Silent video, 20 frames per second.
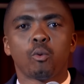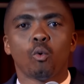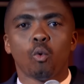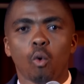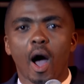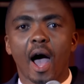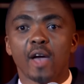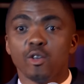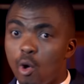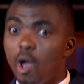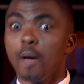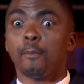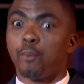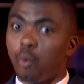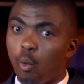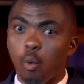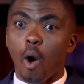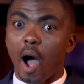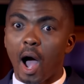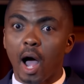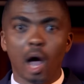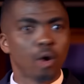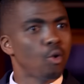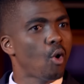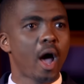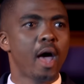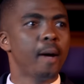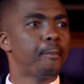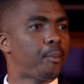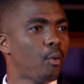Are you a poor? Are
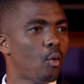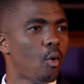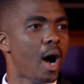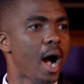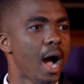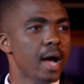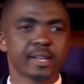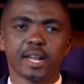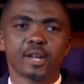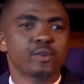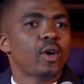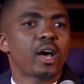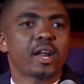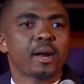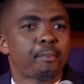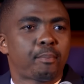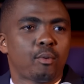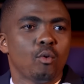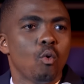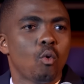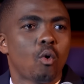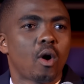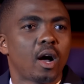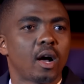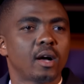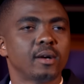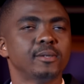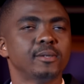you a poor? Then you are a poor.